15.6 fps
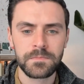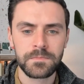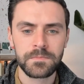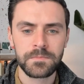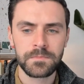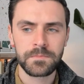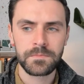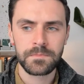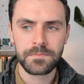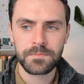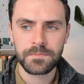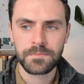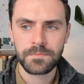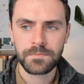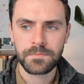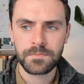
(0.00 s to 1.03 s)

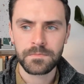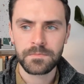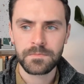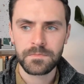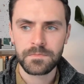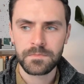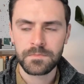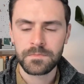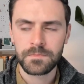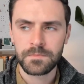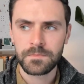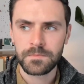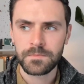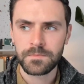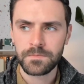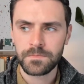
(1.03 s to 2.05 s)

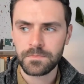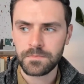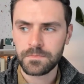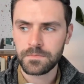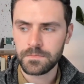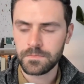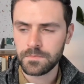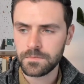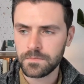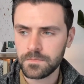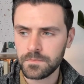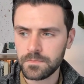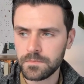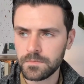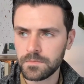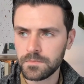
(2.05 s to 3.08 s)

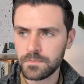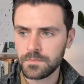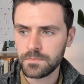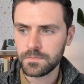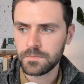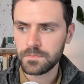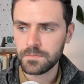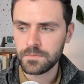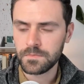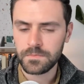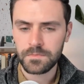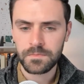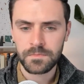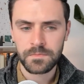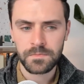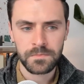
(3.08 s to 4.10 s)

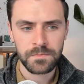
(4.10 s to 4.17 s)
This person isn't speaking.